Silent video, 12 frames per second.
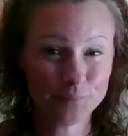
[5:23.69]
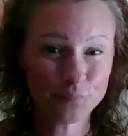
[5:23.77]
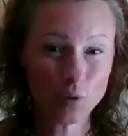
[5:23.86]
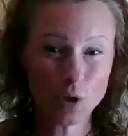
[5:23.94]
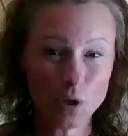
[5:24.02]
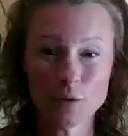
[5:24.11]

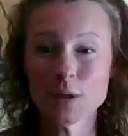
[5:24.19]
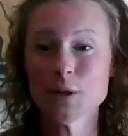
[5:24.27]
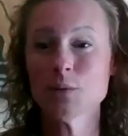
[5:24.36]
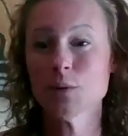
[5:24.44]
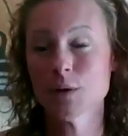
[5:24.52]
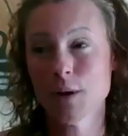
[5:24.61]
You know, this
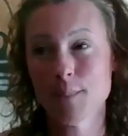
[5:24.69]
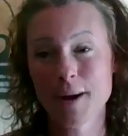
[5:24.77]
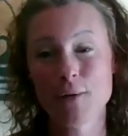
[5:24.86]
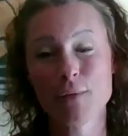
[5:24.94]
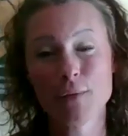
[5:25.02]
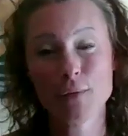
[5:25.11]
was
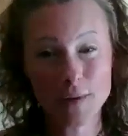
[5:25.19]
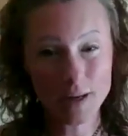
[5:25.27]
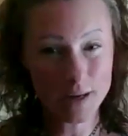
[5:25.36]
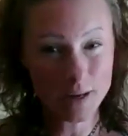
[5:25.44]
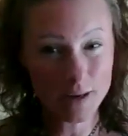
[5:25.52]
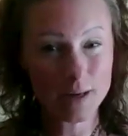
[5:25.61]
about fear